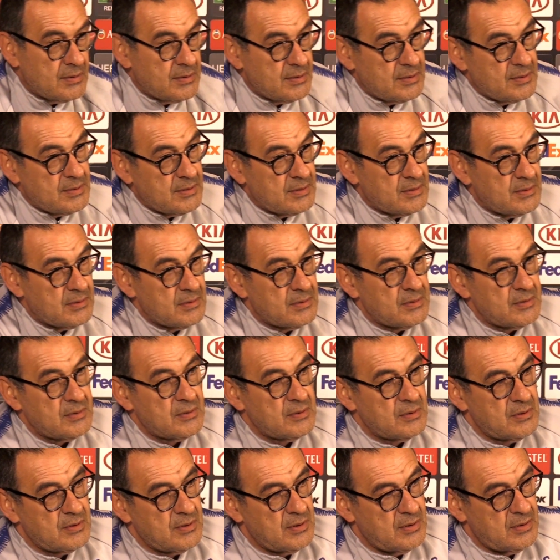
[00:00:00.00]
John.
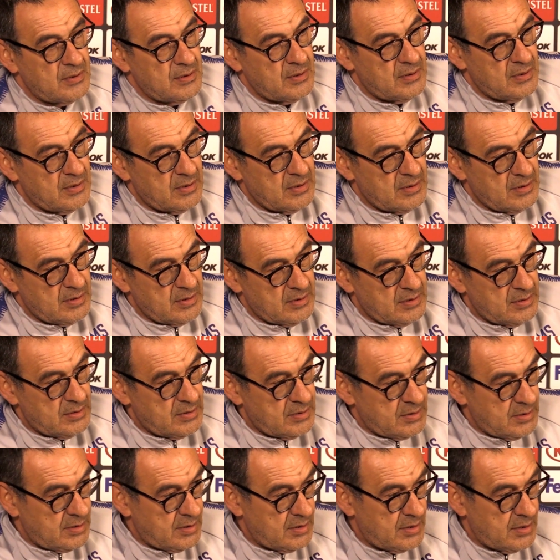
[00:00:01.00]
Mauricio, you, you,
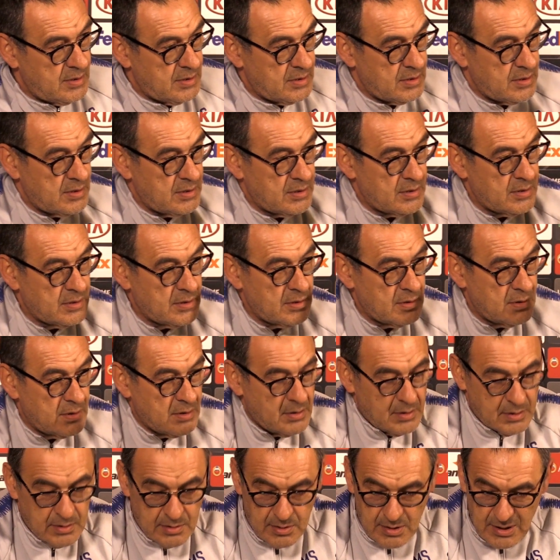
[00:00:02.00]
you touched on the,
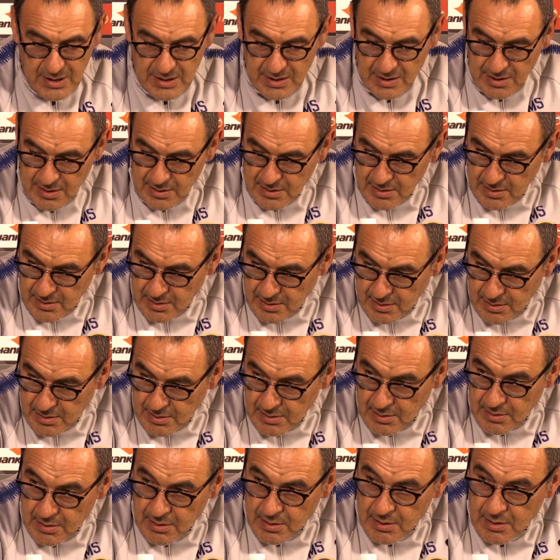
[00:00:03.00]
the disappointment about the
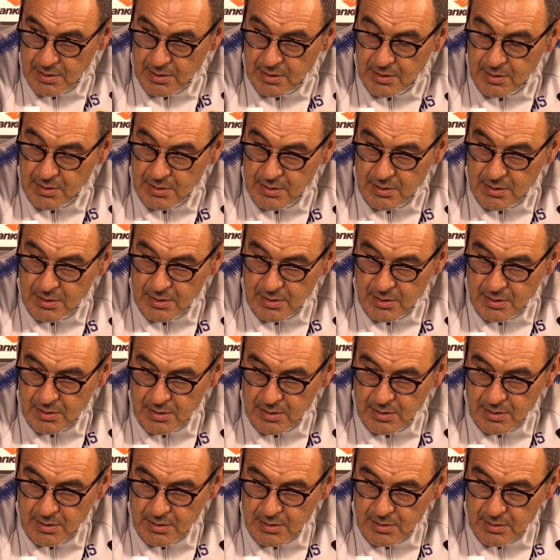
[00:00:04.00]
fans.
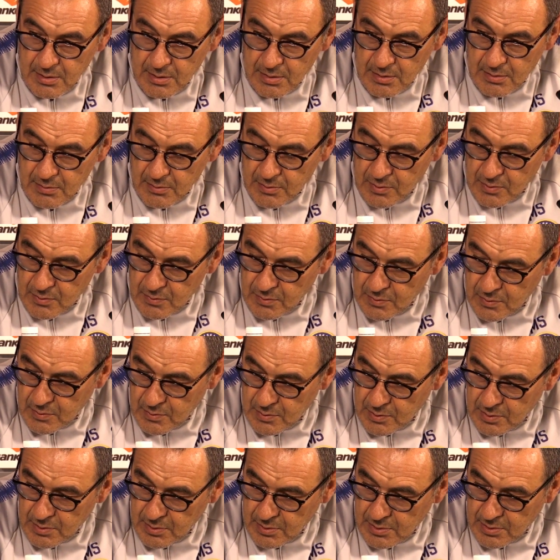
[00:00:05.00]
What, what, what
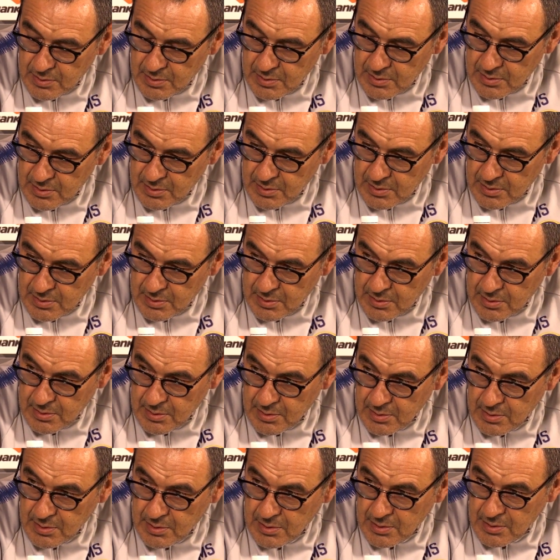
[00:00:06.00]
difference does that make? I
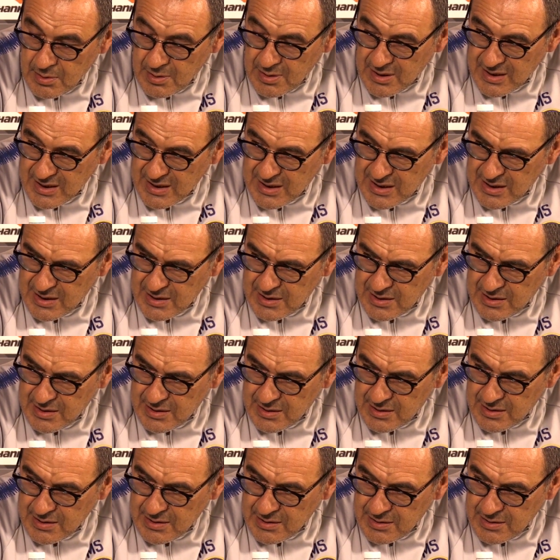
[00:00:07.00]
mean, it's, it's a one, you know,